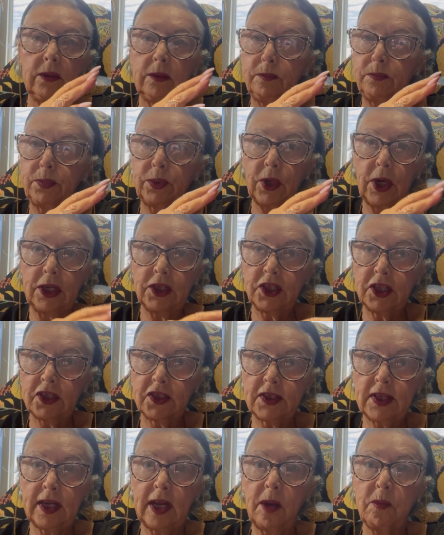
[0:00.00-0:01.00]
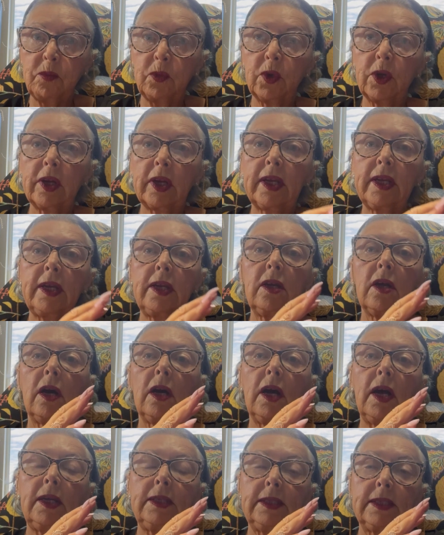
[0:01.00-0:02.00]
projects that I'm working
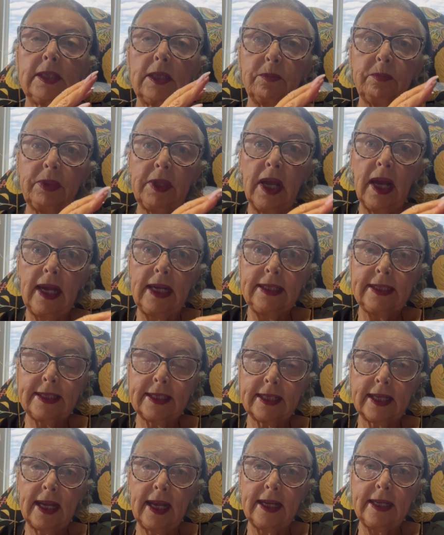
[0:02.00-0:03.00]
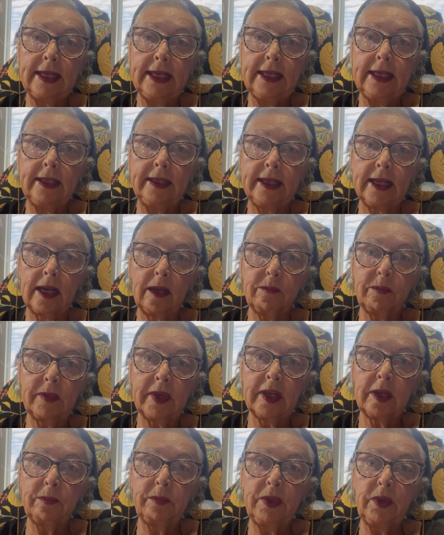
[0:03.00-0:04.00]
on, supplies that I need that I'm
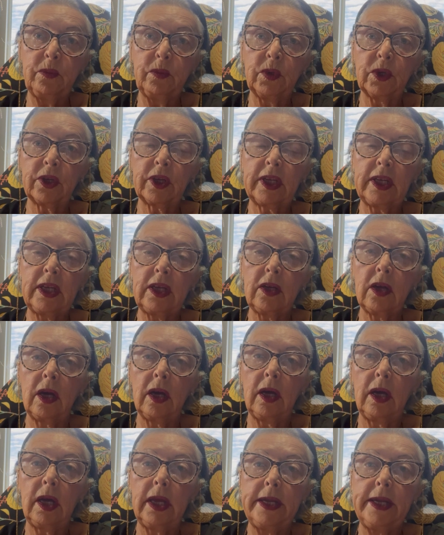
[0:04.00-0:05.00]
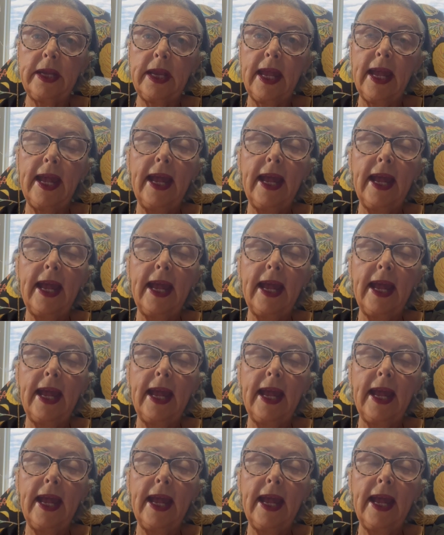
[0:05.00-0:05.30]
going to be working on,